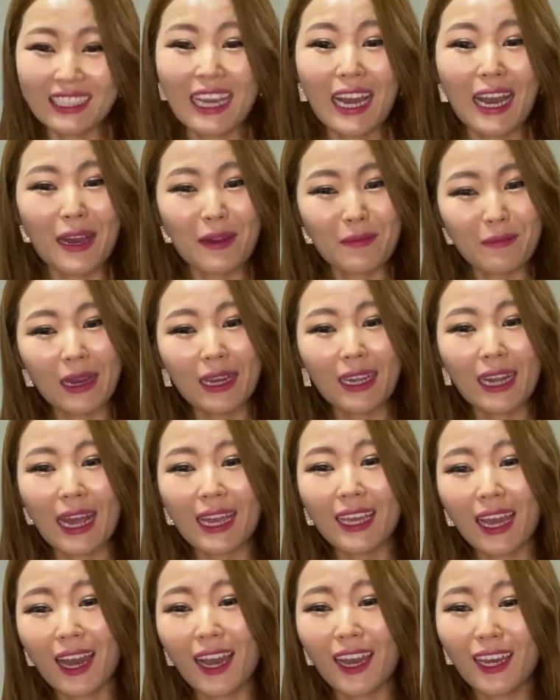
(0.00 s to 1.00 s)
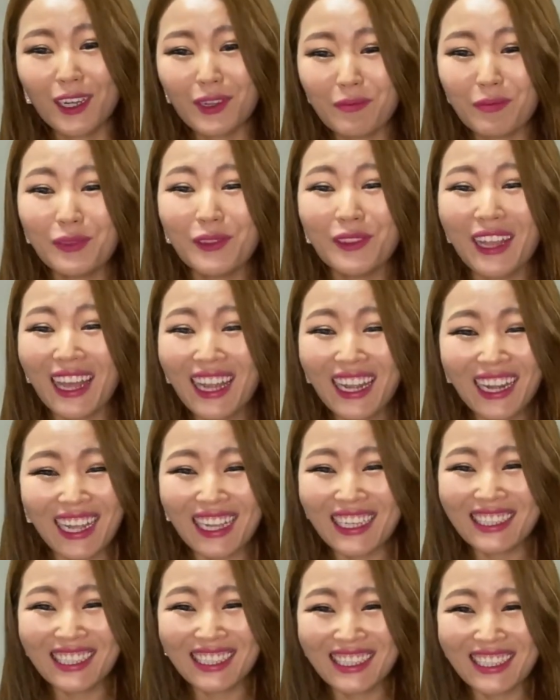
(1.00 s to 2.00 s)
Yeah, but I had a plan
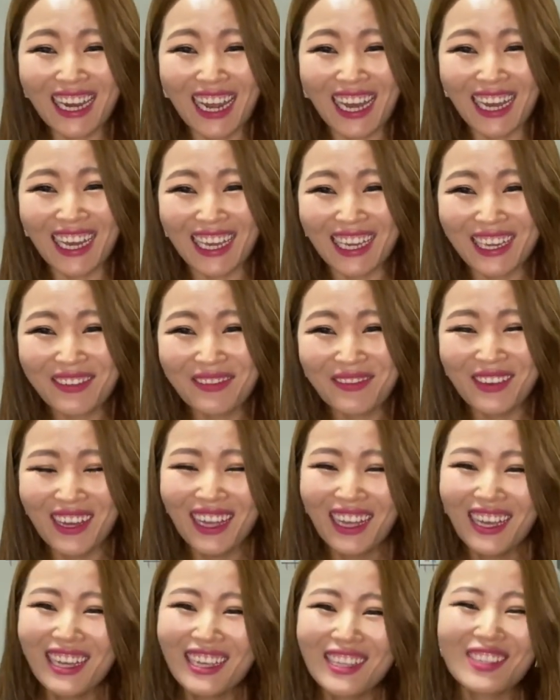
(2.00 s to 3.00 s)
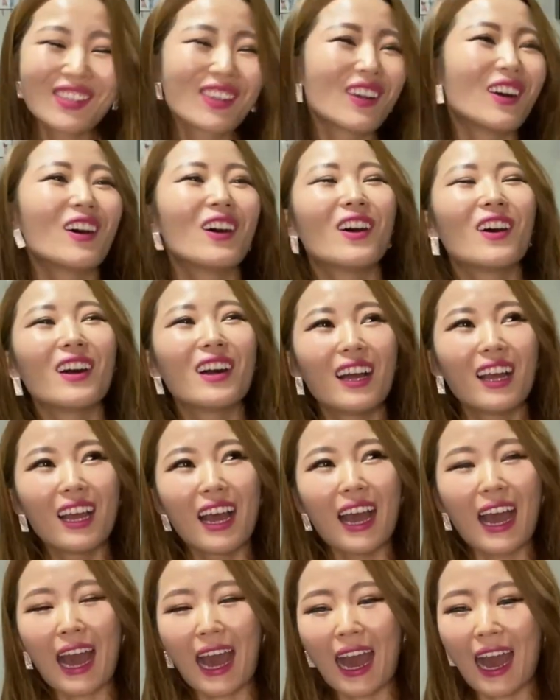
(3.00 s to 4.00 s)
at the time, so
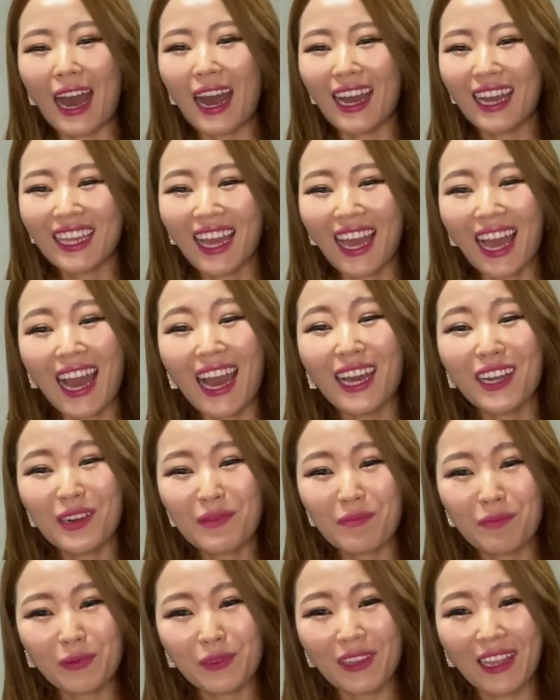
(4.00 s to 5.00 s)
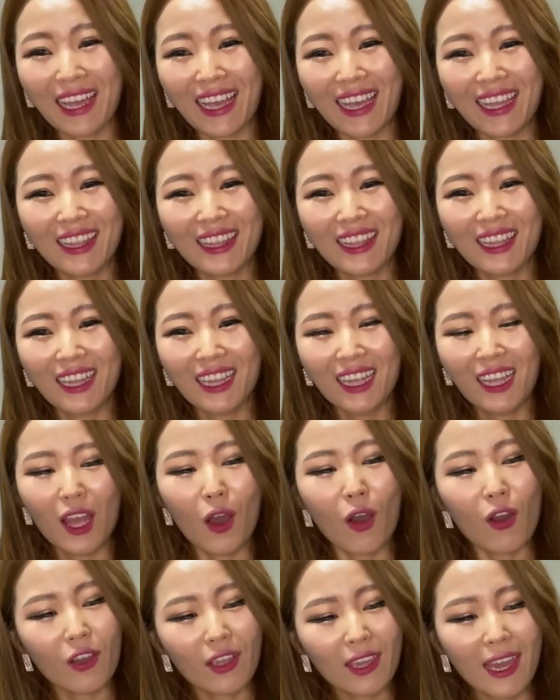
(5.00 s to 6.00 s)
I had a plan
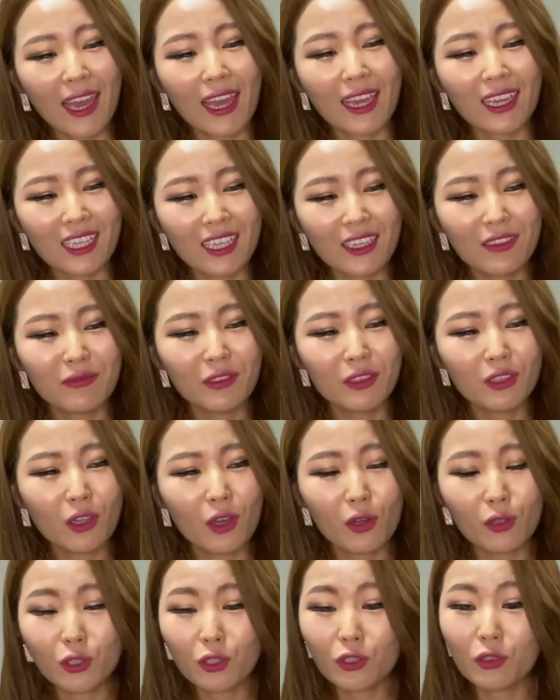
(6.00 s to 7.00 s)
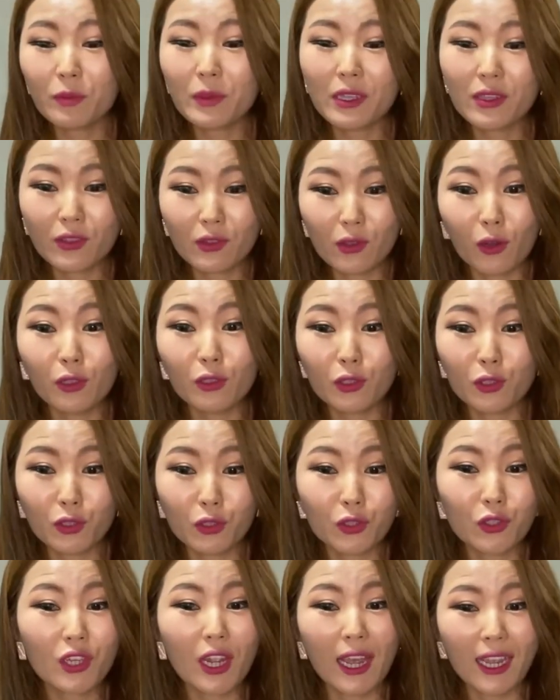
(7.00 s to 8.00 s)
okay even though to be sold
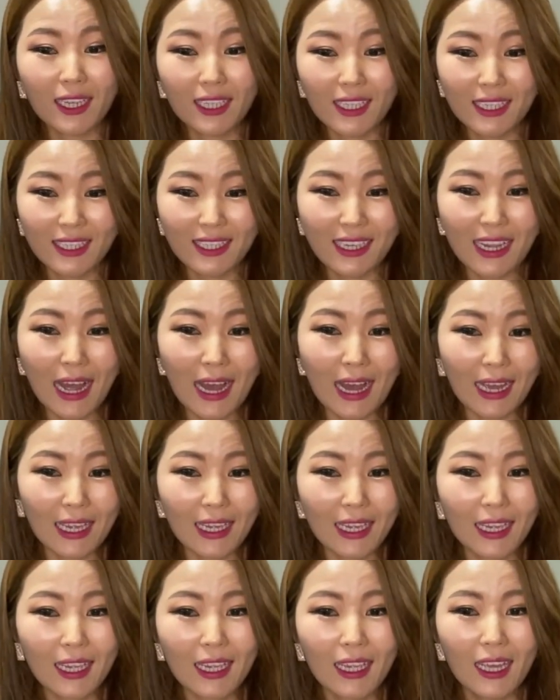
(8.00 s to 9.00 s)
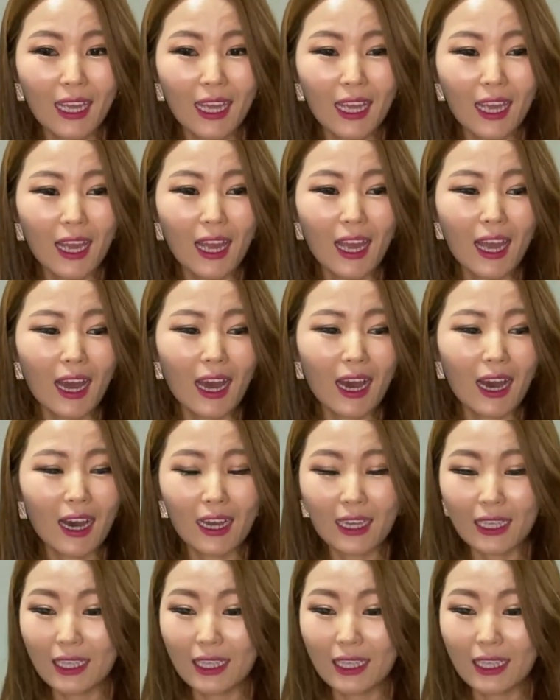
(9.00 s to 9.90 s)
to chinese guy uh,